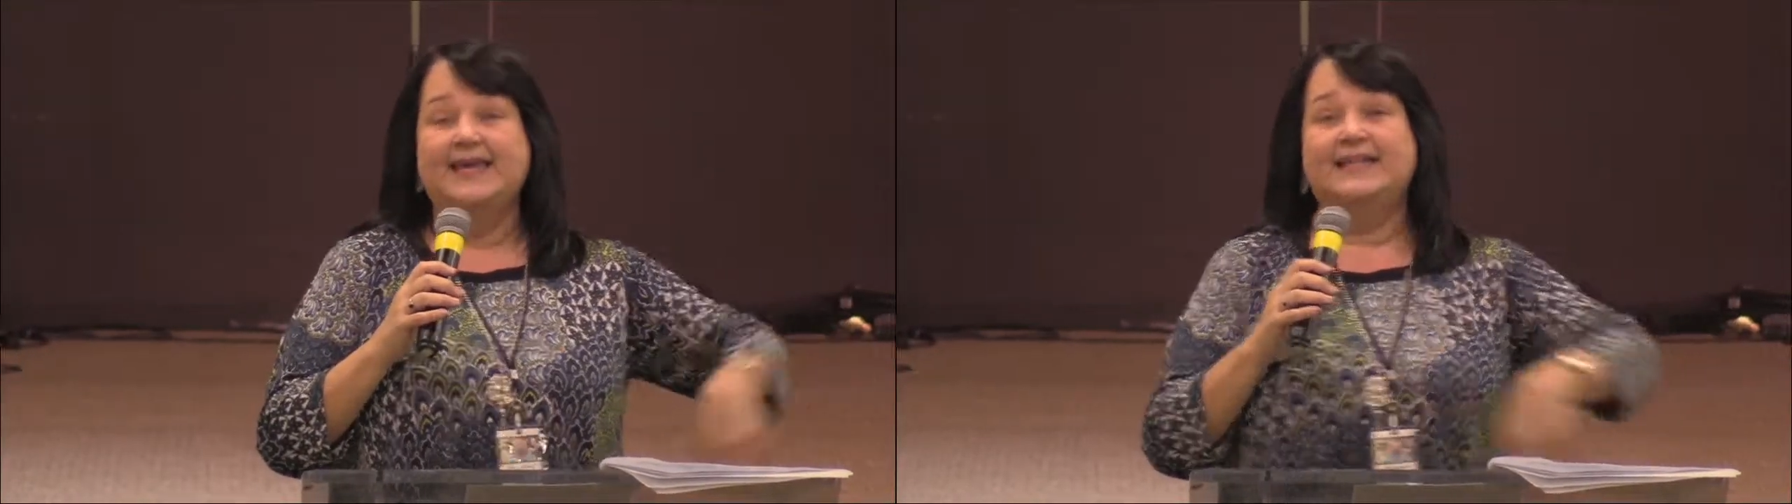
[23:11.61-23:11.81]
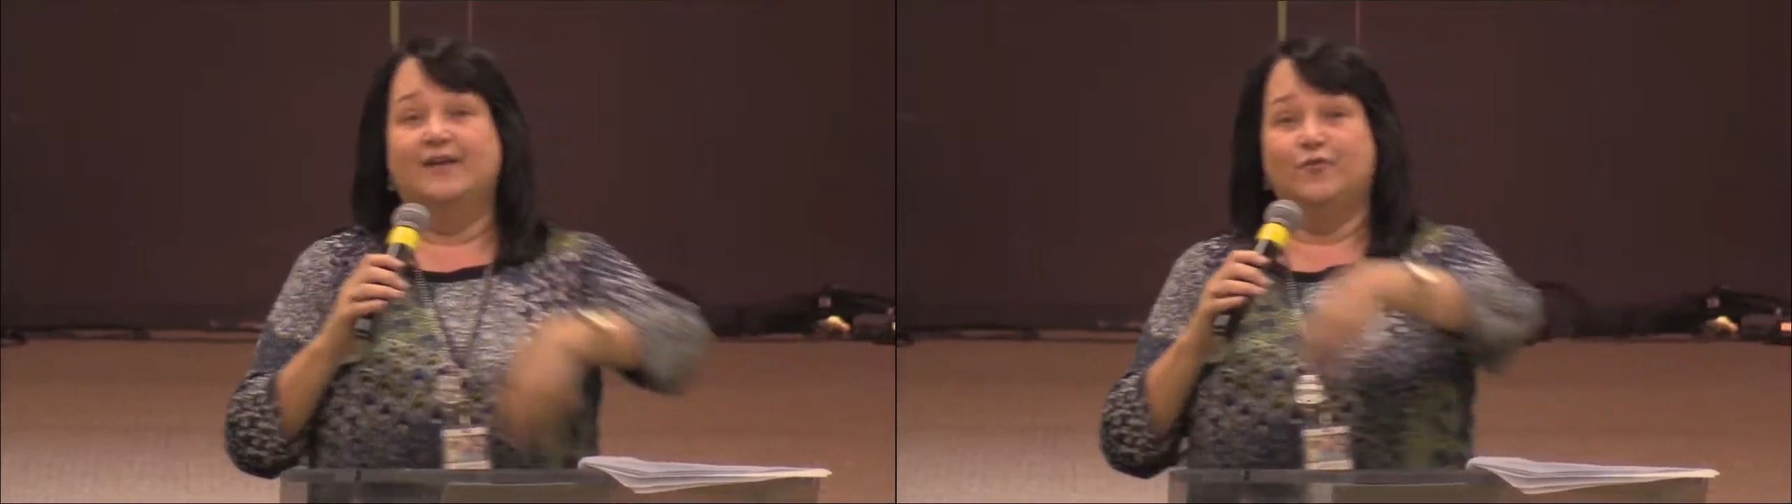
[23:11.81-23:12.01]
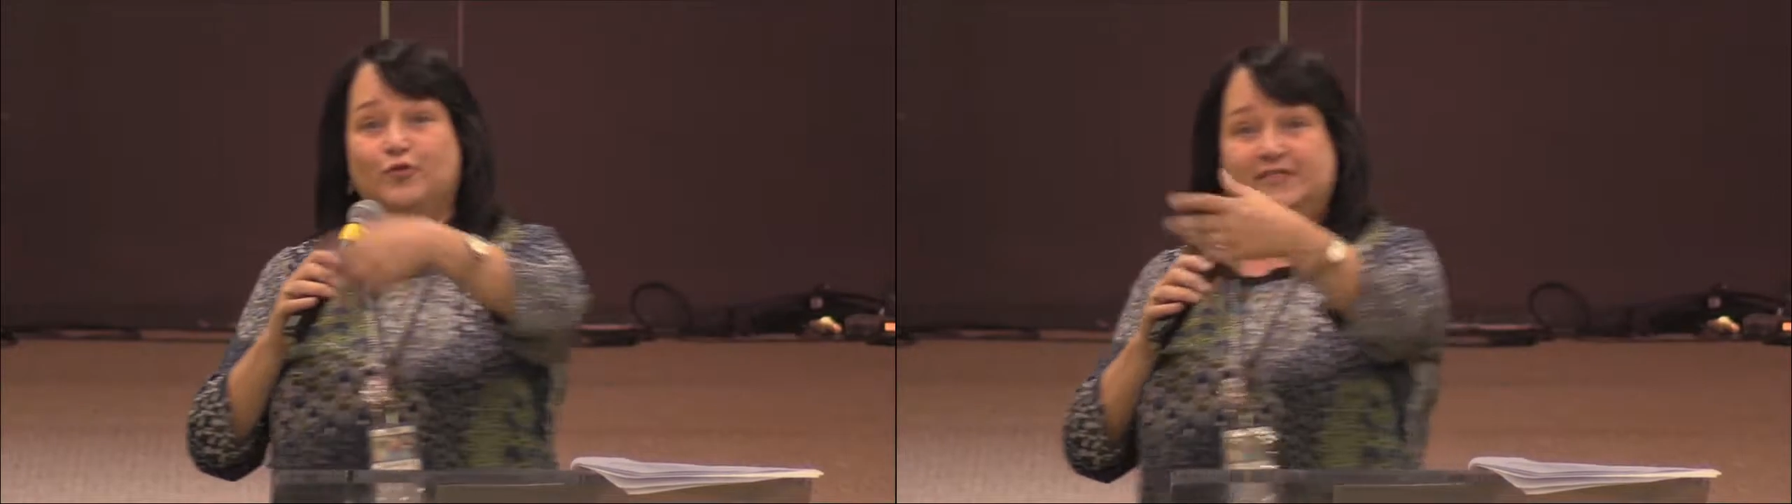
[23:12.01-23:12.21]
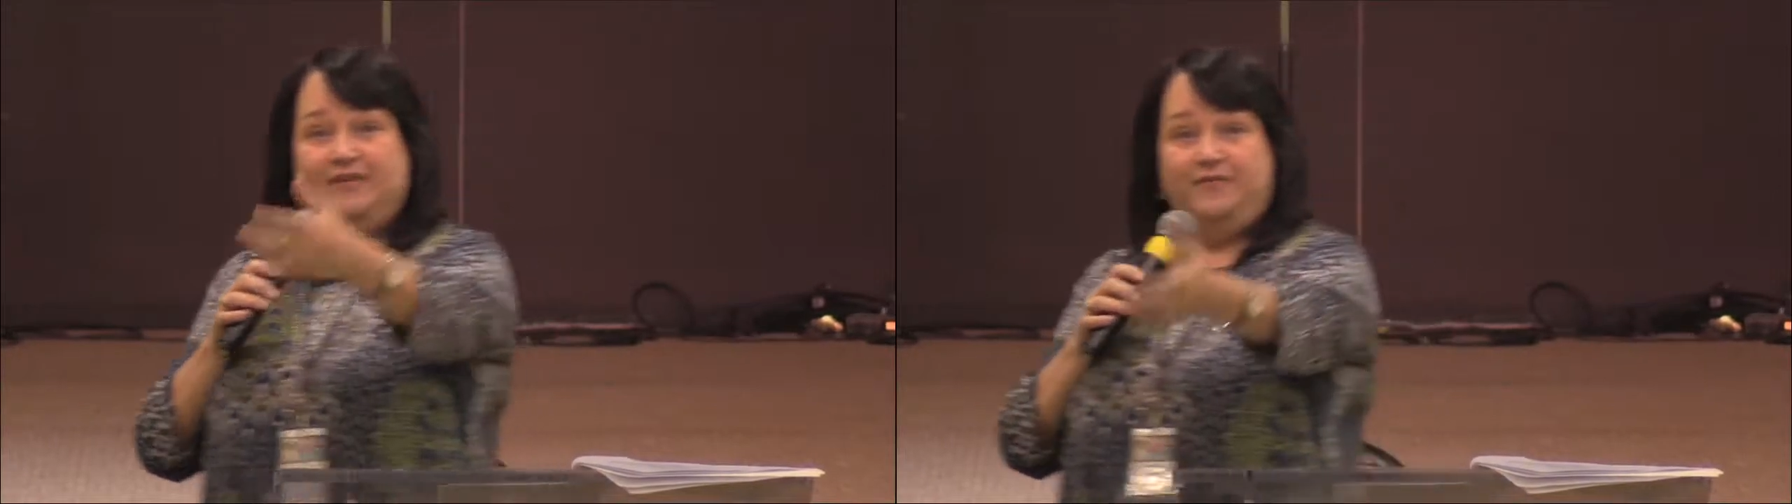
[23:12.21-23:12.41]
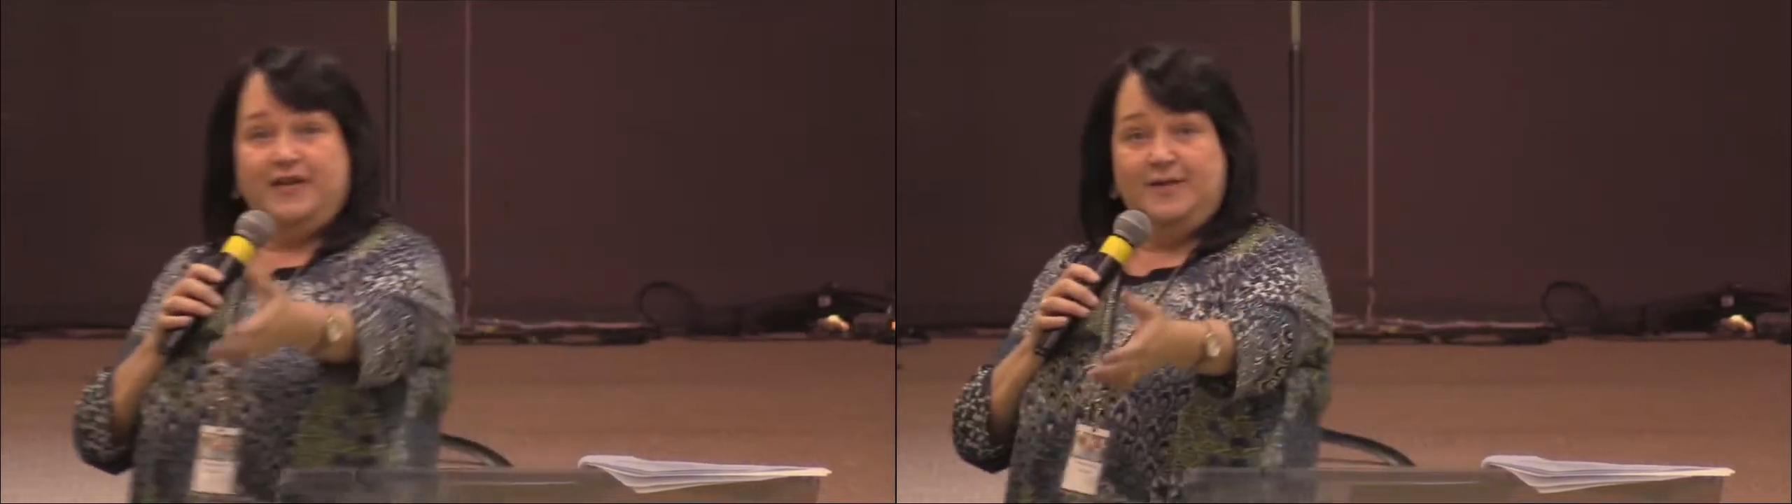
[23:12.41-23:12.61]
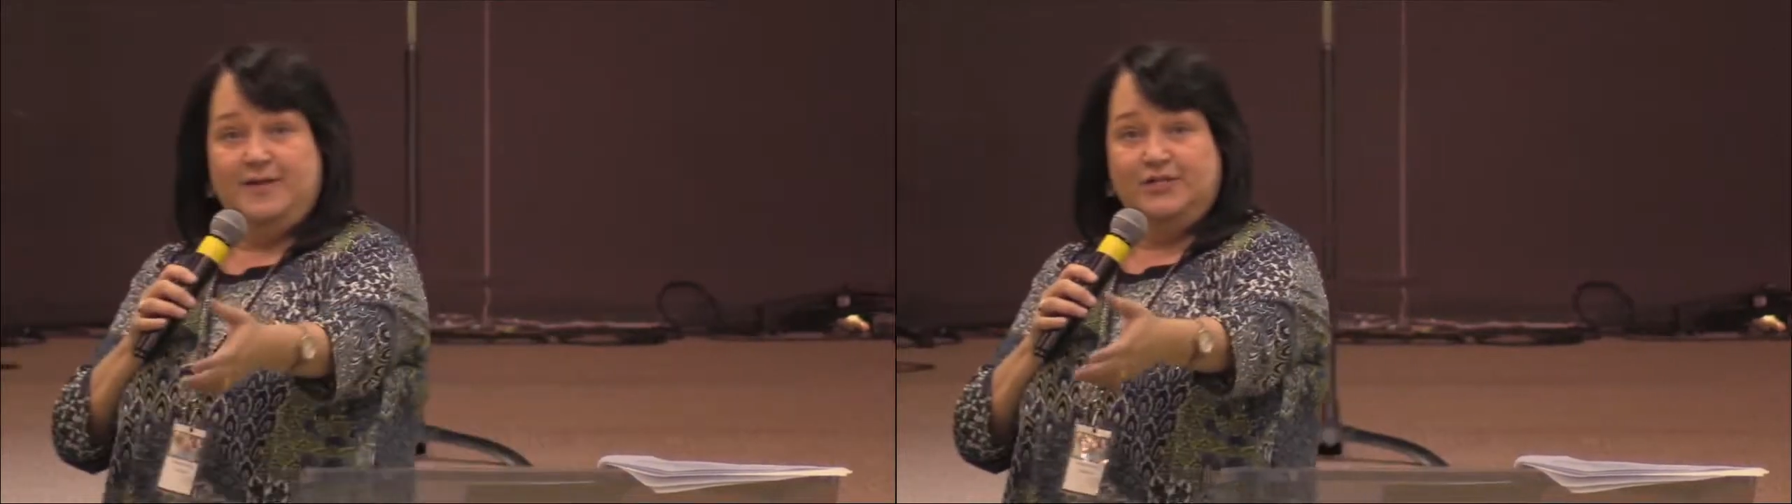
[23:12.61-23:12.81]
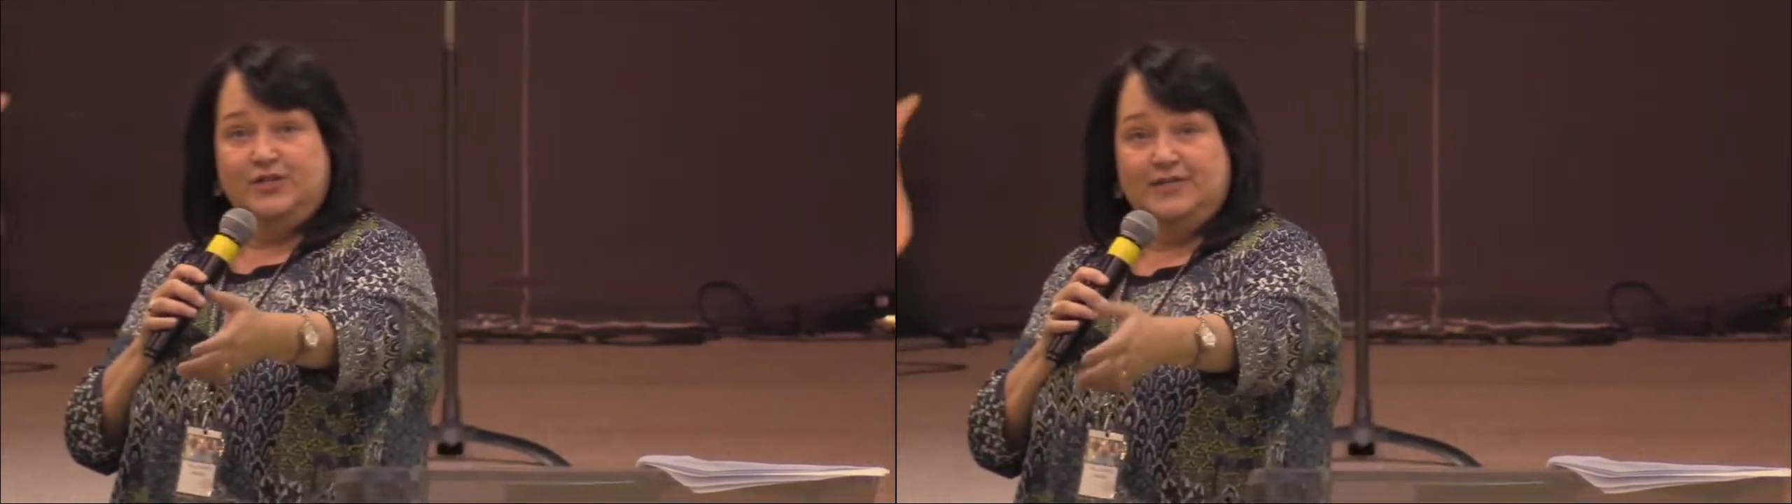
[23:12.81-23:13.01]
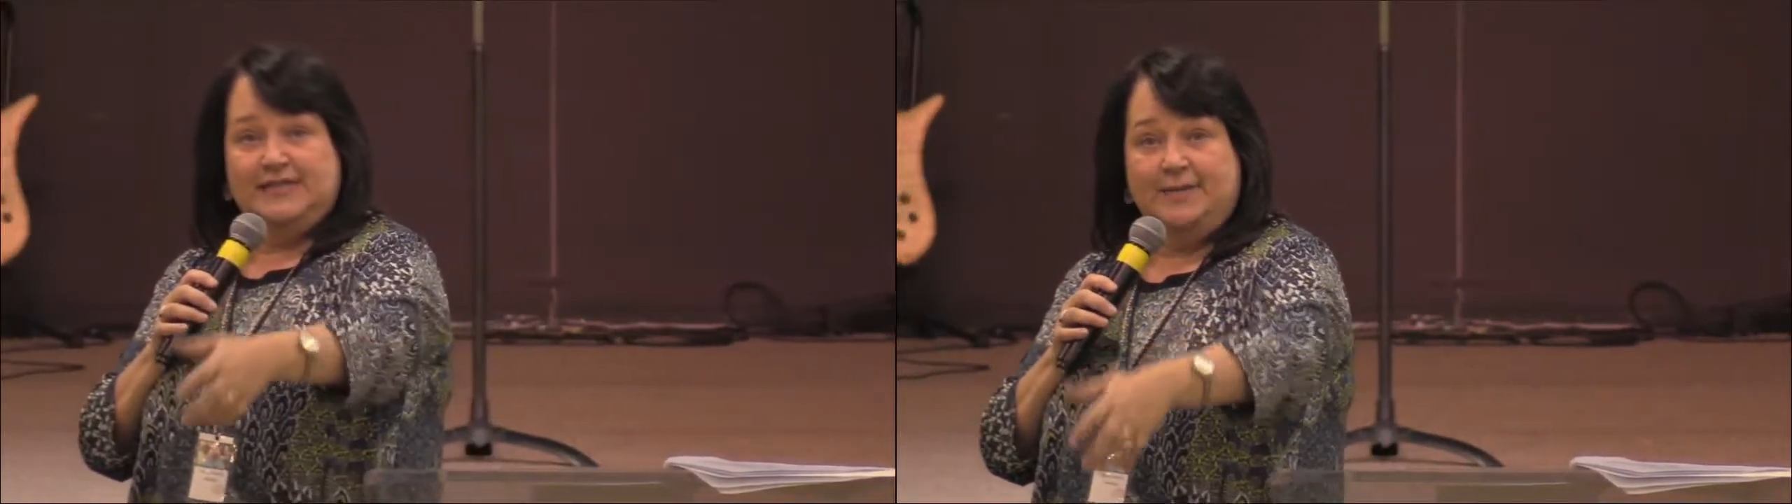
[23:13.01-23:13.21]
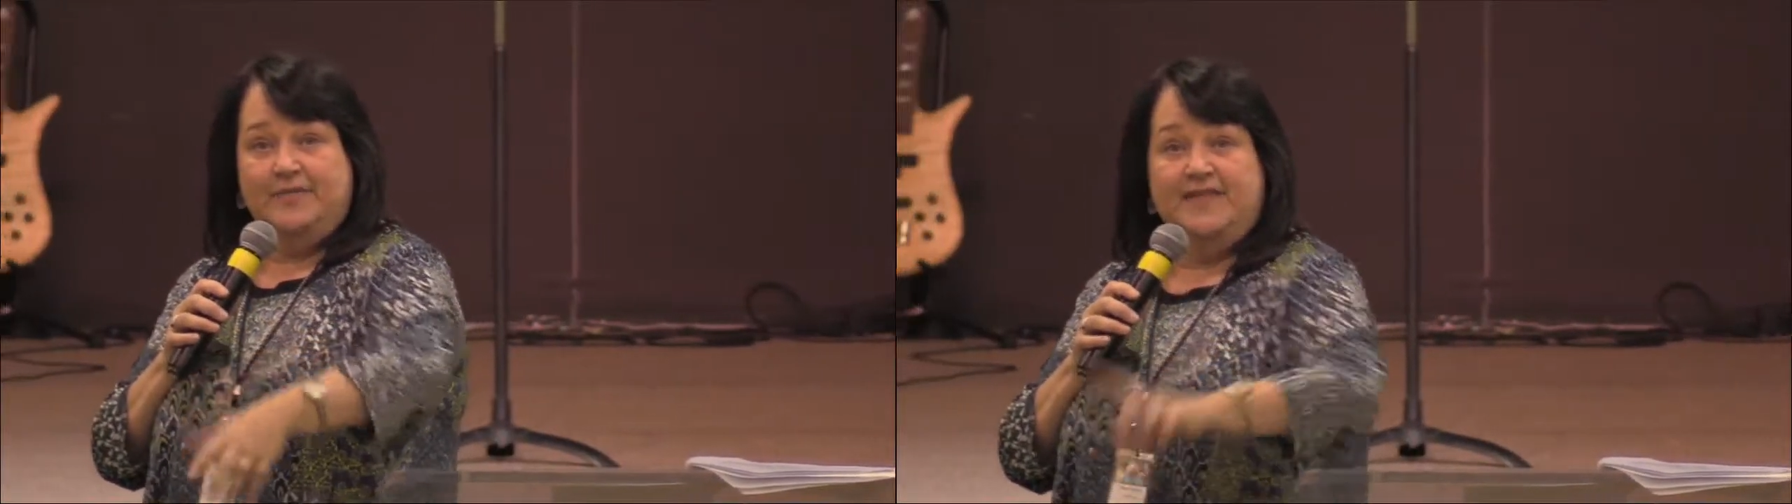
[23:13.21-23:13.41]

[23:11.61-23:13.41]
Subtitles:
Then, of course, they'd feed them at a certain time of the